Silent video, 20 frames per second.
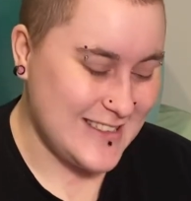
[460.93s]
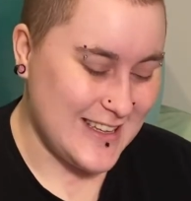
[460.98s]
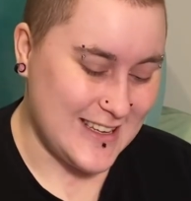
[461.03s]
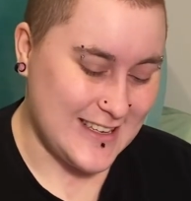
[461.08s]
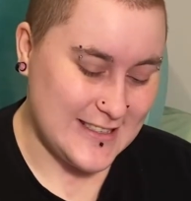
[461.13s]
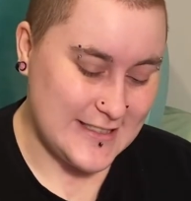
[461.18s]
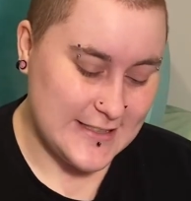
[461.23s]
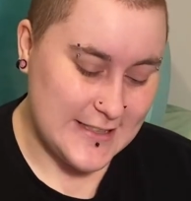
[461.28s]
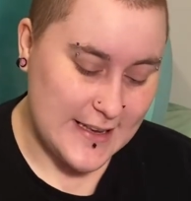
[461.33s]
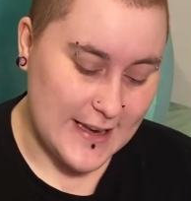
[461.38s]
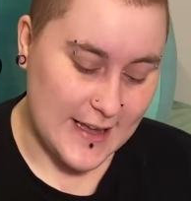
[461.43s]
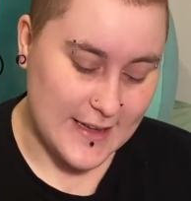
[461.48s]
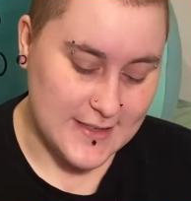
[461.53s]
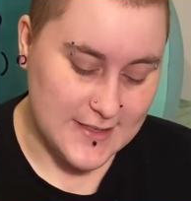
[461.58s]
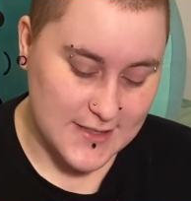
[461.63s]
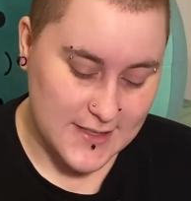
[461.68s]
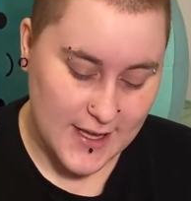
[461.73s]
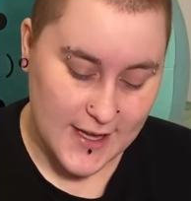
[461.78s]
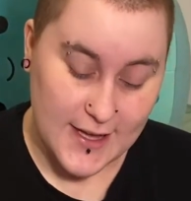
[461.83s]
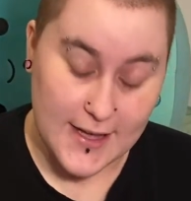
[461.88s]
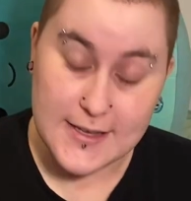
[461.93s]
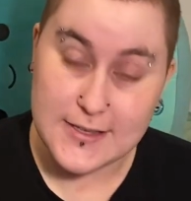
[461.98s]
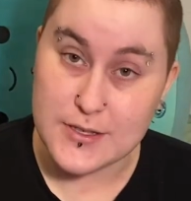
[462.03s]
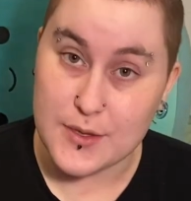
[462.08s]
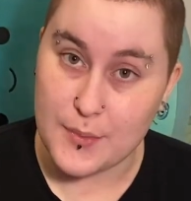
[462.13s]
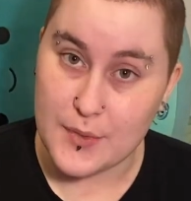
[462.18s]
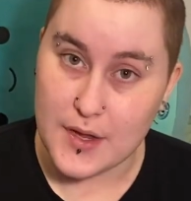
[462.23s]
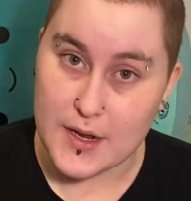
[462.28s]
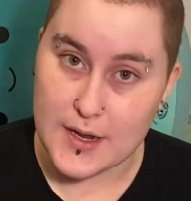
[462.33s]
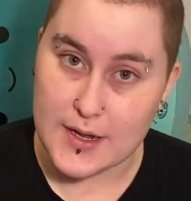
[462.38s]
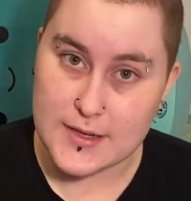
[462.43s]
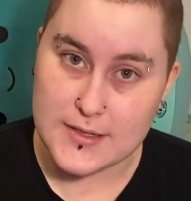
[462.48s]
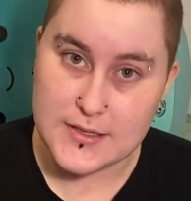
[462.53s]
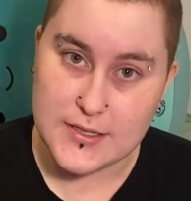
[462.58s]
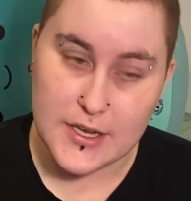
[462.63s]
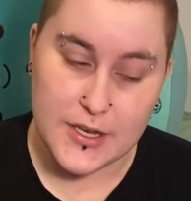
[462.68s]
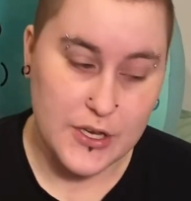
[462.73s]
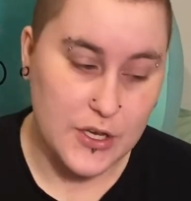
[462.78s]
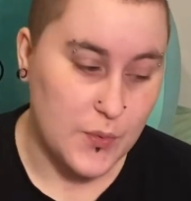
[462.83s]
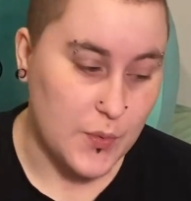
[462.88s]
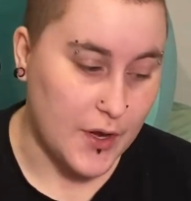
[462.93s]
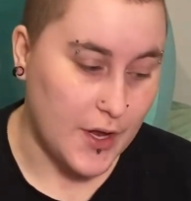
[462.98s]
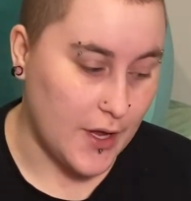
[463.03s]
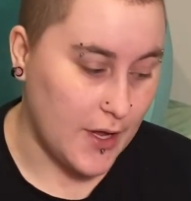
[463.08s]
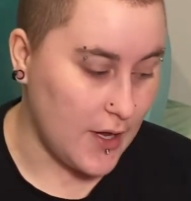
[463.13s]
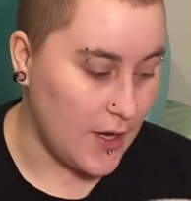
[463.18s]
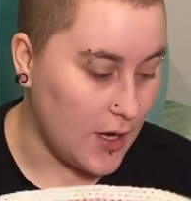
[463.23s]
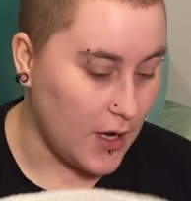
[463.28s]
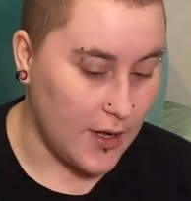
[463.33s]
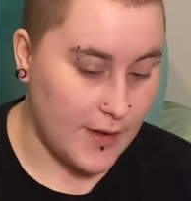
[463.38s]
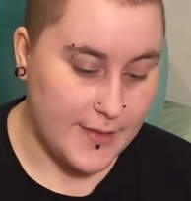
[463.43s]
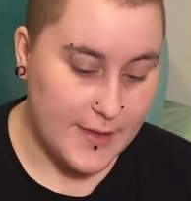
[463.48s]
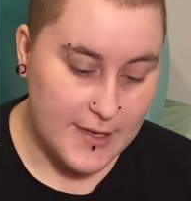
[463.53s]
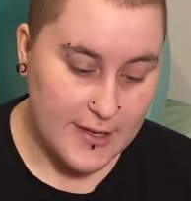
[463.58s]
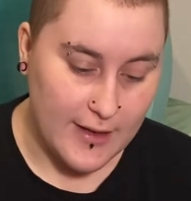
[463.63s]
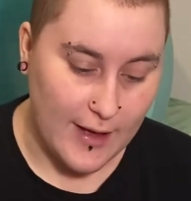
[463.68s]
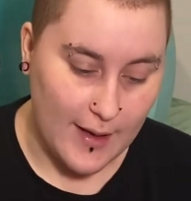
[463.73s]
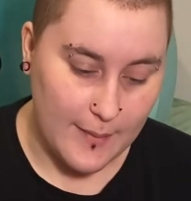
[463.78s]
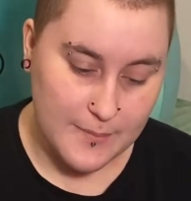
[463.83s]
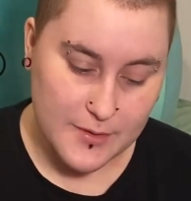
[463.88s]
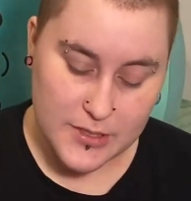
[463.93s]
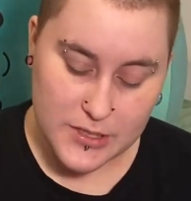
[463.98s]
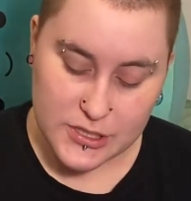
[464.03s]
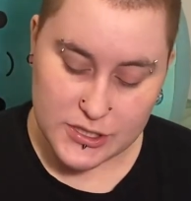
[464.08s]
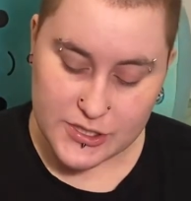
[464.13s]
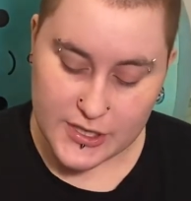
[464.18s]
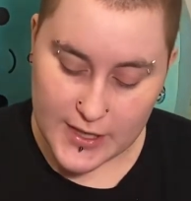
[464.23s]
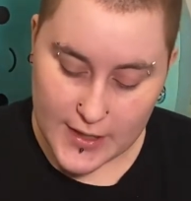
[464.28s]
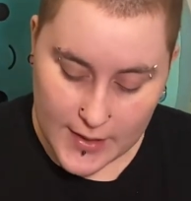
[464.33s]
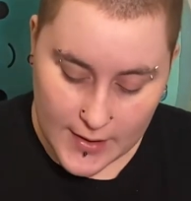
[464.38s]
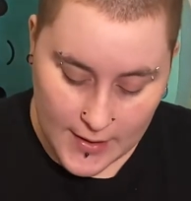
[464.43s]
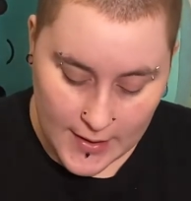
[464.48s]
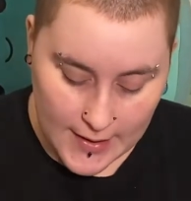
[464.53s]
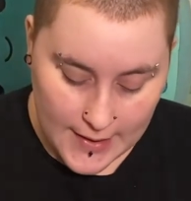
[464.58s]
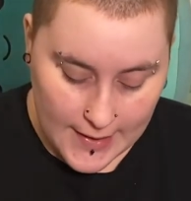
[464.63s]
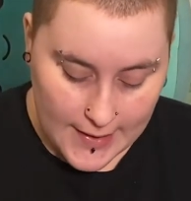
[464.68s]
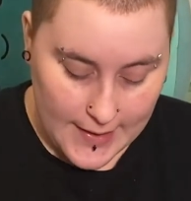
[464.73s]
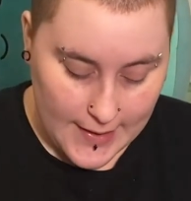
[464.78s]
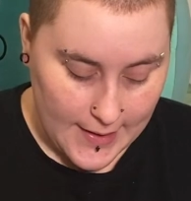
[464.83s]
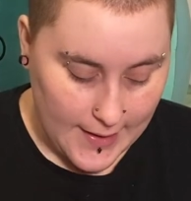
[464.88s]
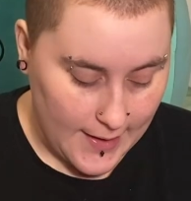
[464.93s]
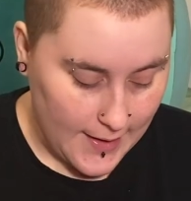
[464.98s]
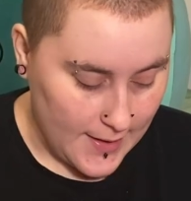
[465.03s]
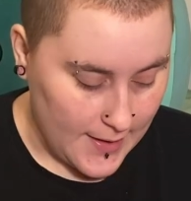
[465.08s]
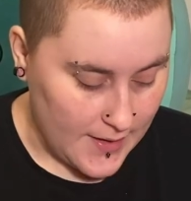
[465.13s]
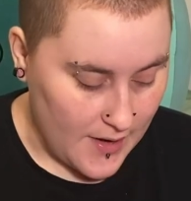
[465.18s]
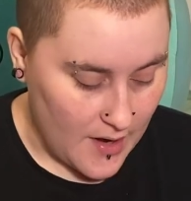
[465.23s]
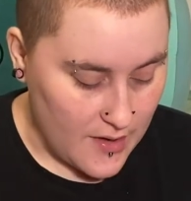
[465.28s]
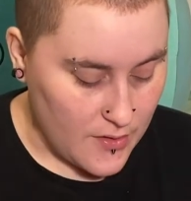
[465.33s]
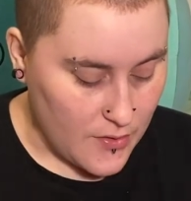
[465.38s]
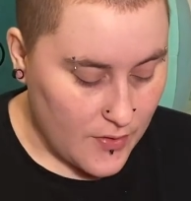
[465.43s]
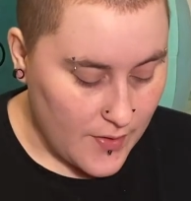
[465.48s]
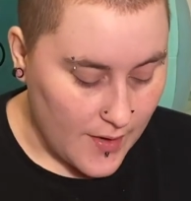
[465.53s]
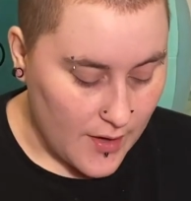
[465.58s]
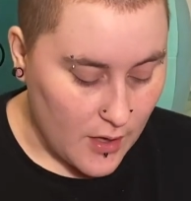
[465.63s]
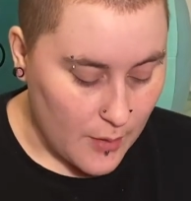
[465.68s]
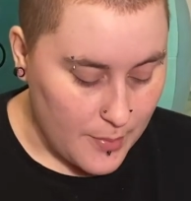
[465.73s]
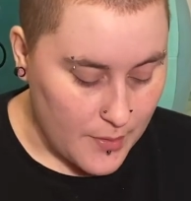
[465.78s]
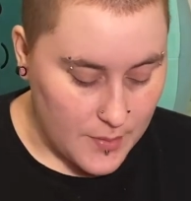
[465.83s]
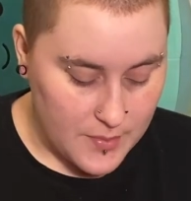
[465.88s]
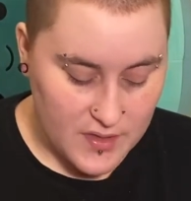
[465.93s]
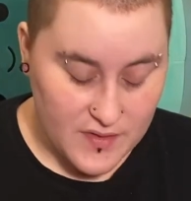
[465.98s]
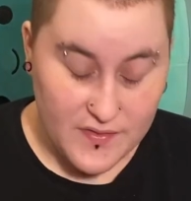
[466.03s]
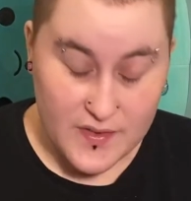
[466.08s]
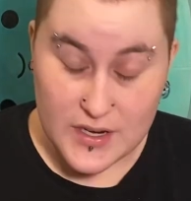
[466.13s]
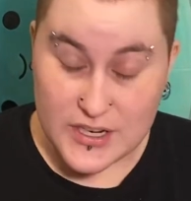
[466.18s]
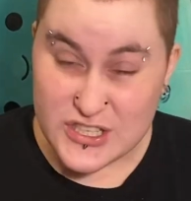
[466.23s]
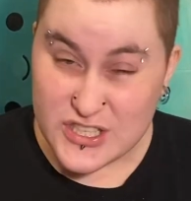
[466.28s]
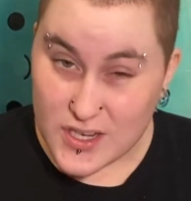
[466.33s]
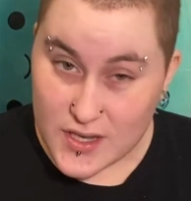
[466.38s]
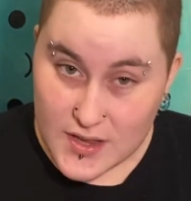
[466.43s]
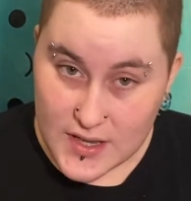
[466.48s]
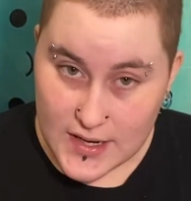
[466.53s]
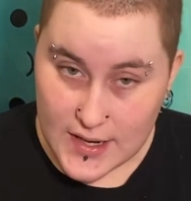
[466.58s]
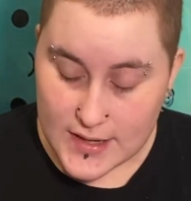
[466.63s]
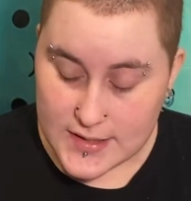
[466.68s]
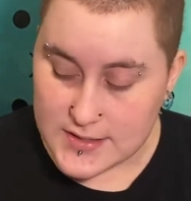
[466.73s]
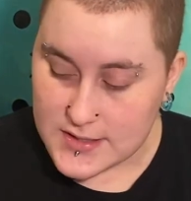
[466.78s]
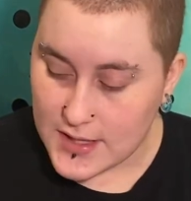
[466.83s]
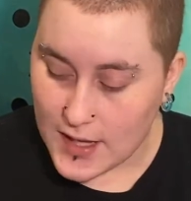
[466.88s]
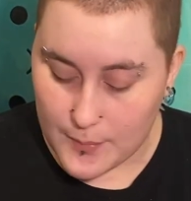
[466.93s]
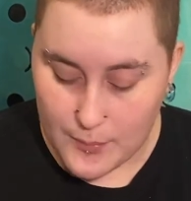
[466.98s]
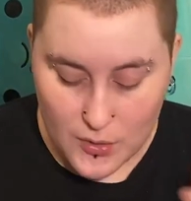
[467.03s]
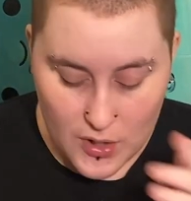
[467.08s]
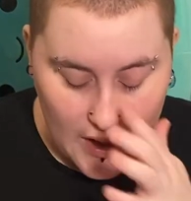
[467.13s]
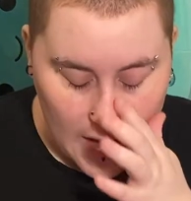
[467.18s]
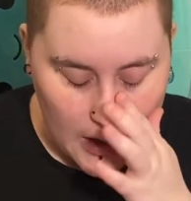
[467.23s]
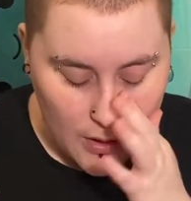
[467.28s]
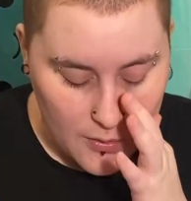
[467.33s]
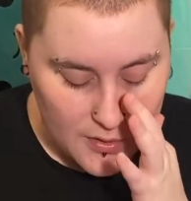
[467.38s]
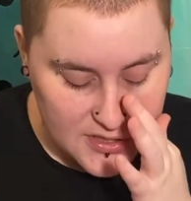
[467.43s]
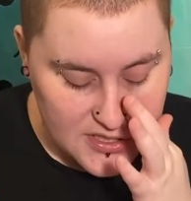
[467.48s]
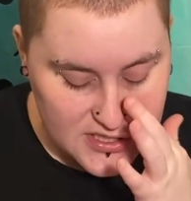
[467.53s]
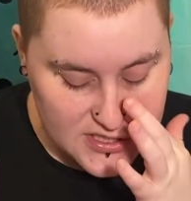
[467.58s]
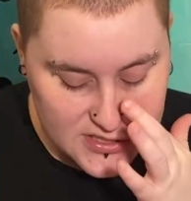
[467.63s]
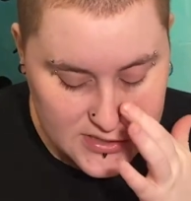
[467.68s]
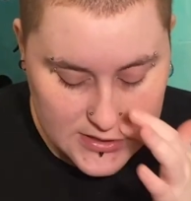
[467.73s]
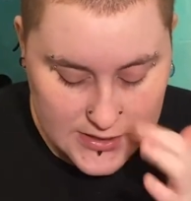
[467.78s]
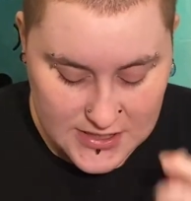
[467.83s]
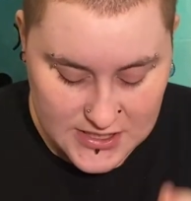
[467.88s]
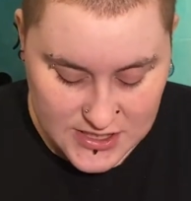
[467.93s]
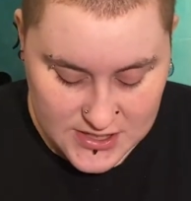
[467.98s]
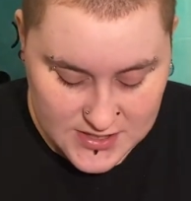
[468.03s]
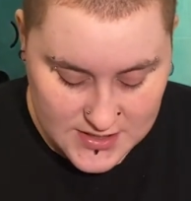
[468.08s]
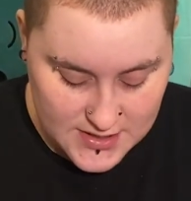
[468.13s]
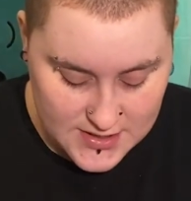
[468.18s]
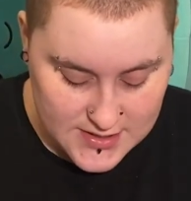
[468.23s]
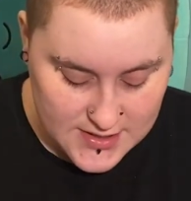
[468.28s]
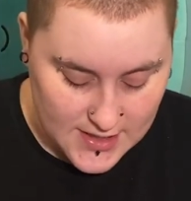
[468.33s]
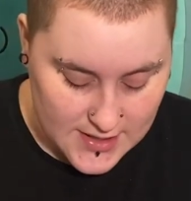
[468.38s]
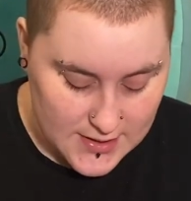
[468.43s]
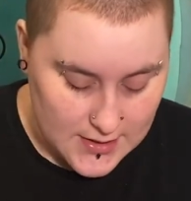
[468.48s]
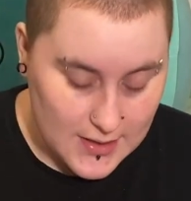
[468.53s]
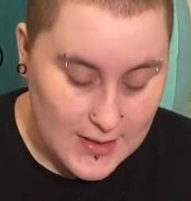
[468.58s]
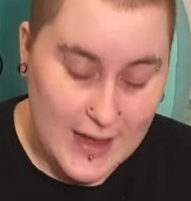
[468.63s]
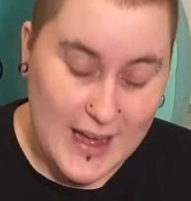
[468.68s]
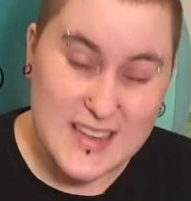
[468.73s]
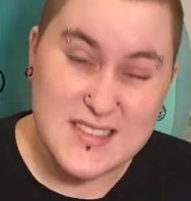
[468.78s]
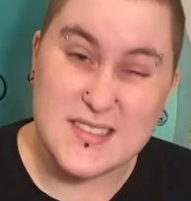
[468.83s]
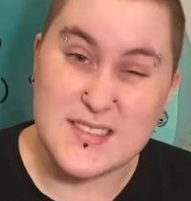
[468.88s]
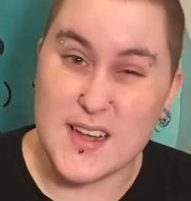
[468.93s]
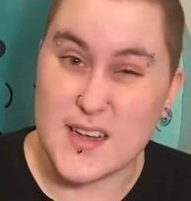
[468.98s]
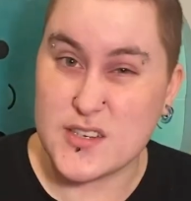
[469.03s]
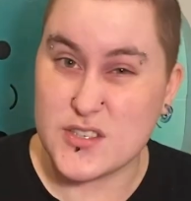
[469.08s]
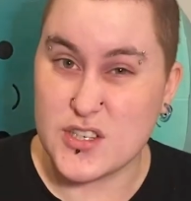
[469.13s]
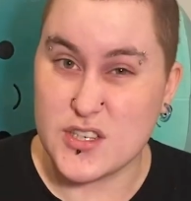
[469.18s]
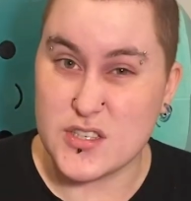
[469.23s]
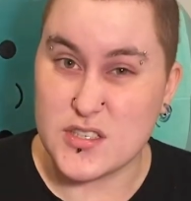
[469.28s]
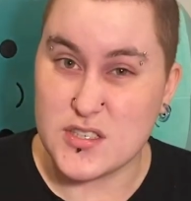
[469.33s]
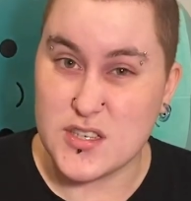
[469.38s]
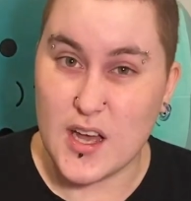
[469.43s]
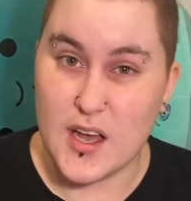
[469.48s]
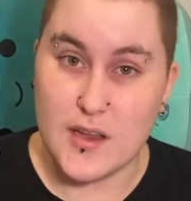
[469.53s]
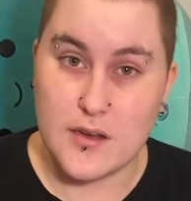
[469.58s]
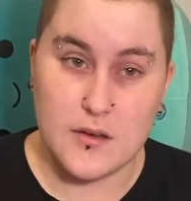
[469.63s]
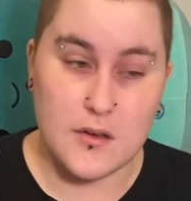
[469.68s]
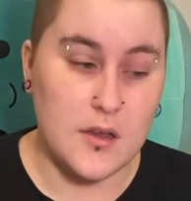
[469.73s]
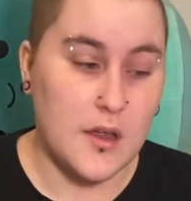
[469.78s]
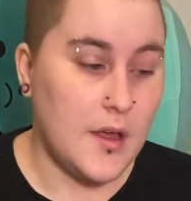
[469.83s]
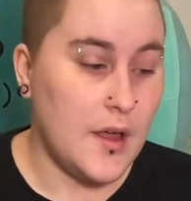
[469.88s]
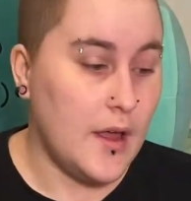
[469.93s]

it is the next day, so I'm gonna continue working on the tapestry, and I do think I'll be able to finish it in the next couple hours, because I just need to get the last section done,